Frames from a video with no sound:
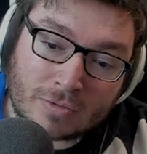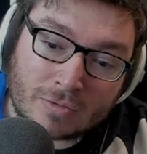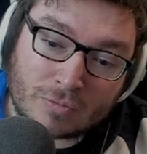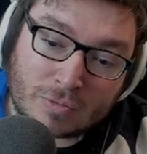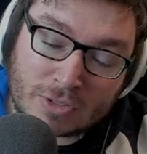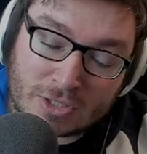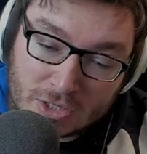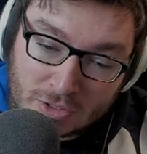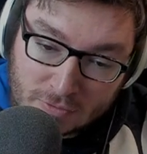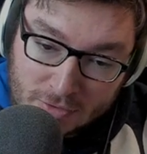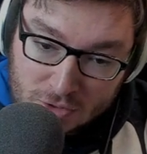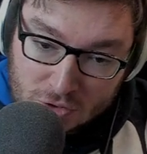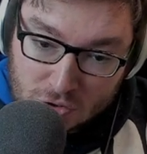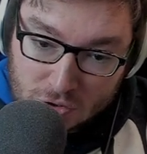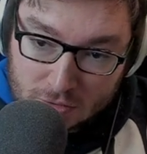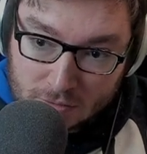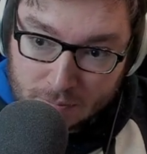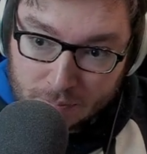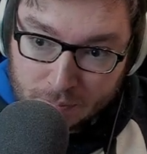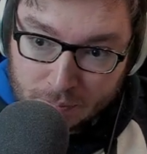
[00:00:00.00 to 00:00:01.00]

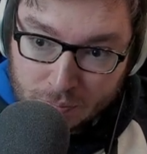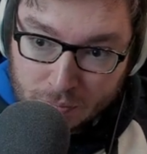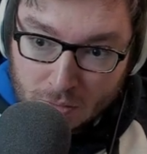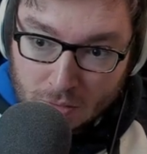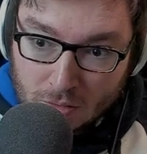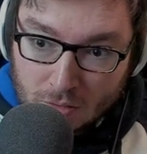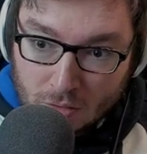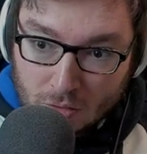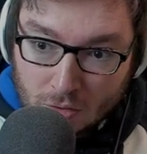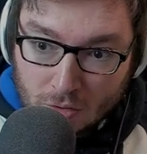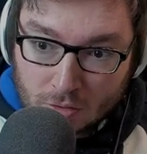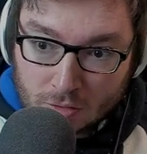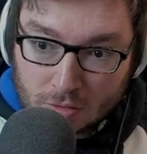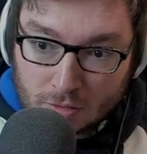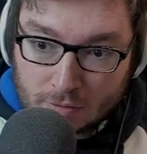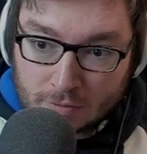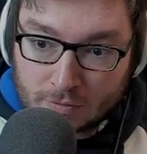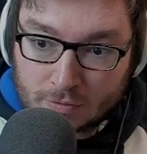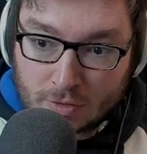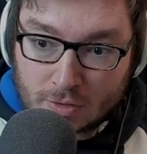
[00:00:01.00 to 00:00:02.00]
regeneration
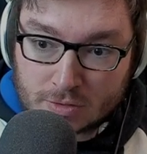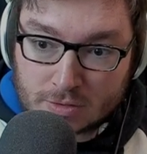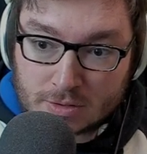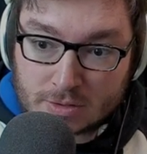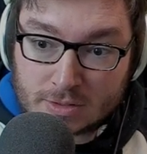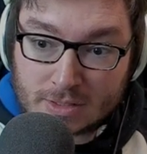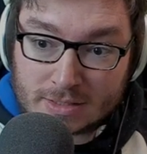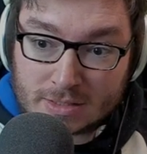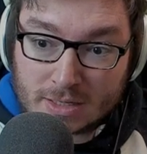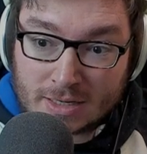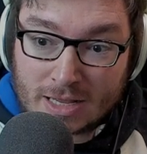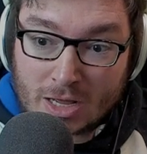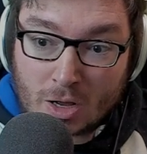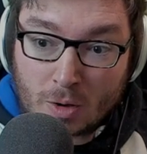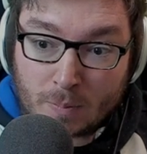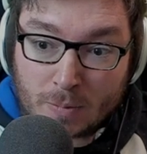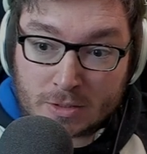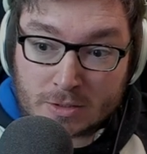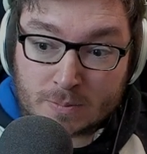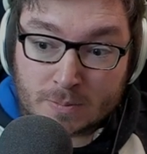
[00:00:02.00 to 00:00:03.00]
on Frozen. So that's going to
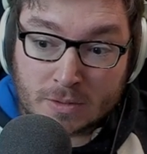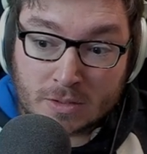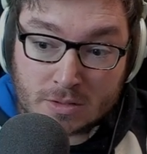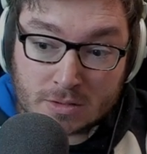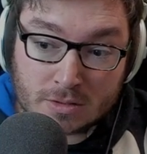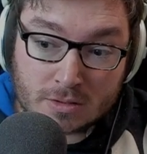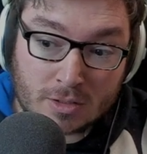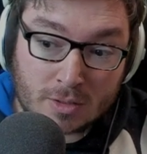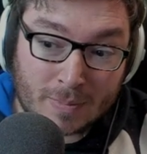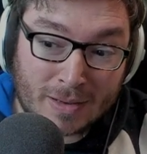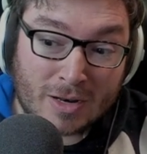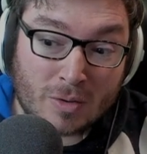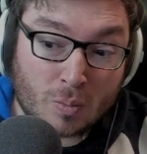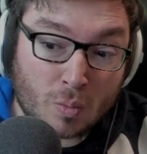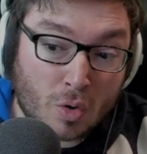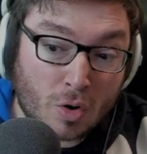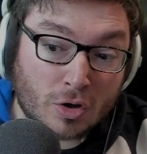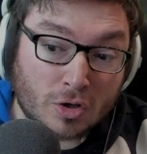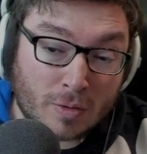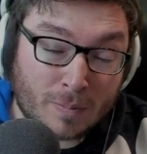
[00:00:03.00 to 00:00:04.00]
help us because no matter
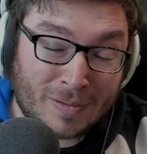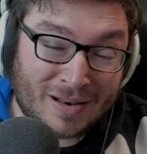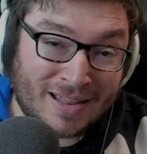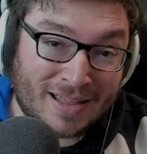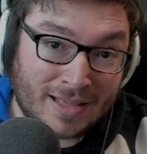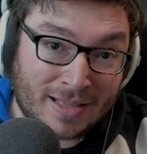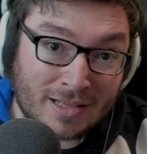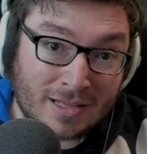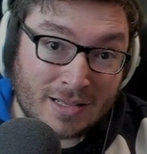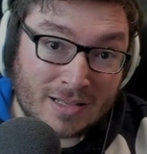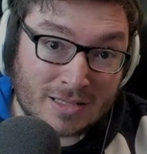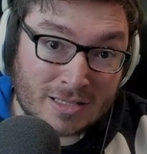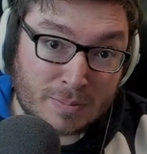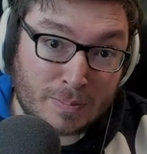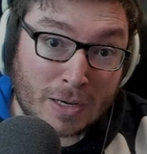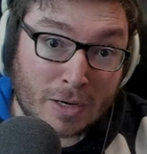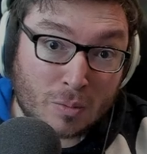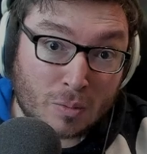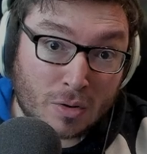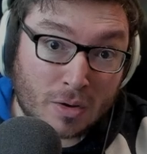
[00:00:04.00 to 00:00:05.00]
what you're playing
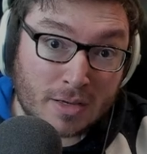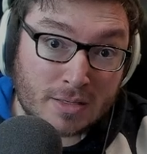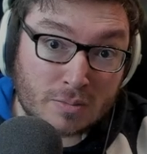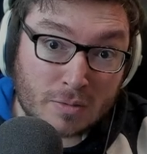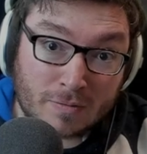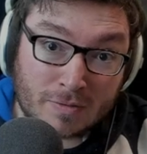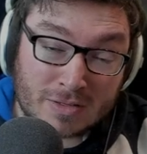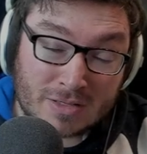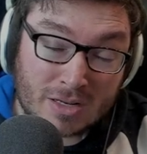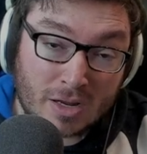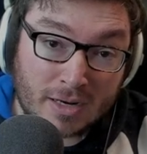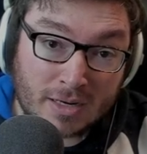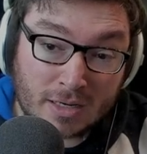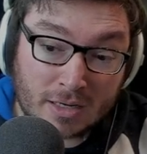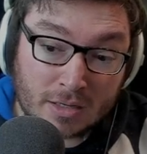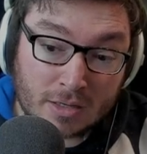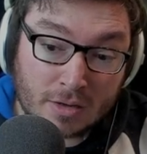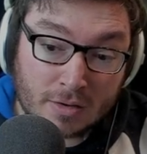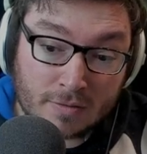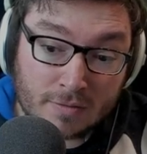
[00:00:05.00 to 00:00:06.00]
spec wise, whether it's
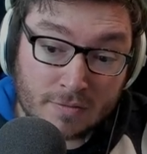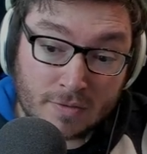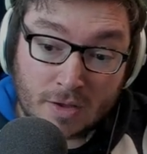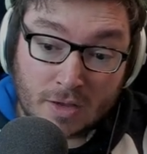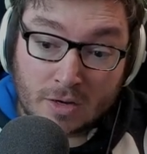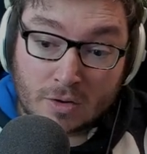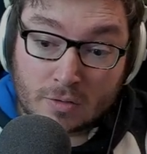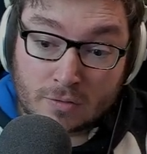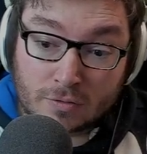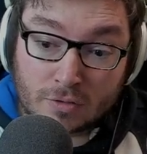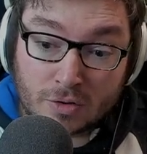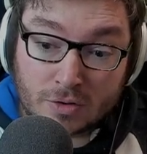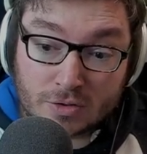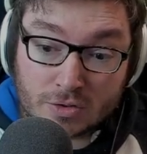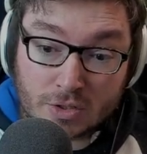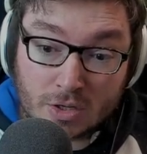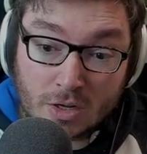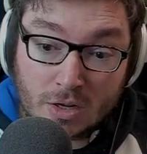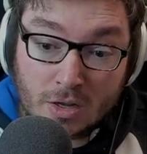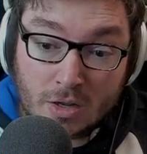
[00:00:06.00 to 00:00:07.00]
lightning, fire or
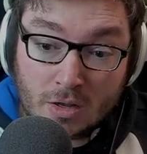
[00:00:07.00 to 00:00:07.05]
frost,